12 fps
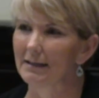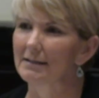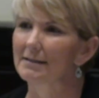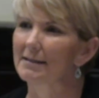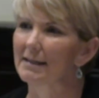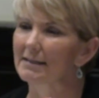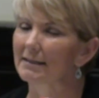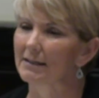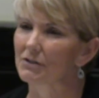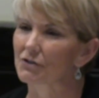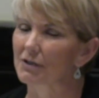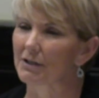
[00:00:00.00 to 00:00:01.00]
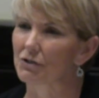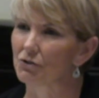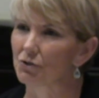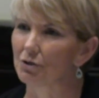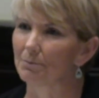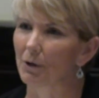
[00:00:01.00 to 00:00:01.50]
Does this
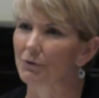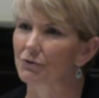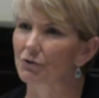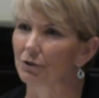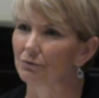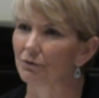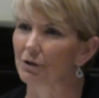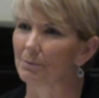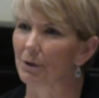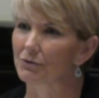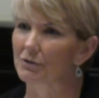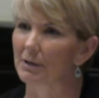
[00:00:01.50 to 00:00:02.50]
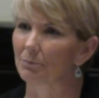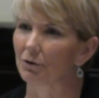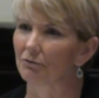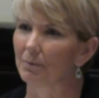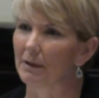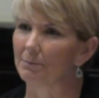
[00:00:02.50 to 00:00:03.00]
legislation do the most good for the most
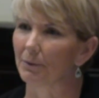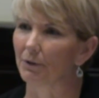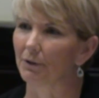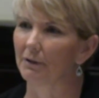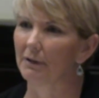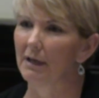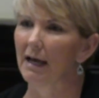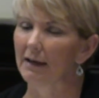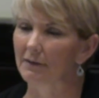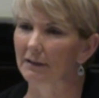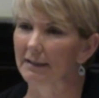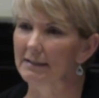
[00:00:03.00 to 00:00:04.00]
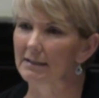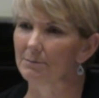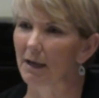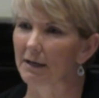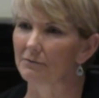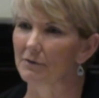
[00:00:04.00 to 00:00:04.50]
number of people and the least
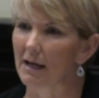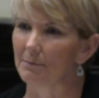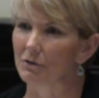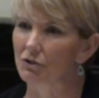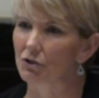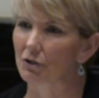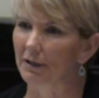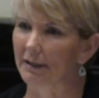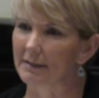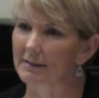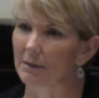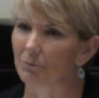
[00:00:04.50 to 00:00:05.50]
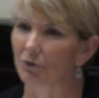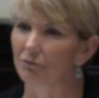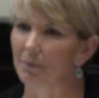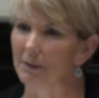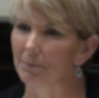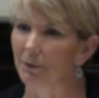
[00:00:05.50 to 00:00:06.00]
amount of damage to the least number
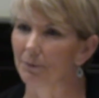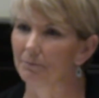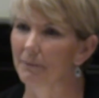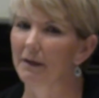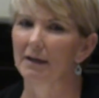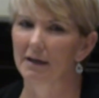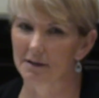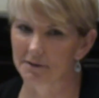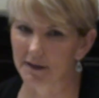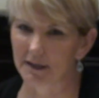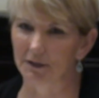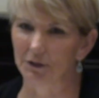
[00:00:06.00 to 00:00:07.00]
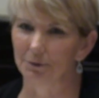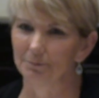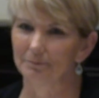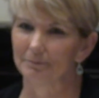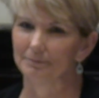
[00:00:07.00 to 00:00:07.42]
of people? Thank you.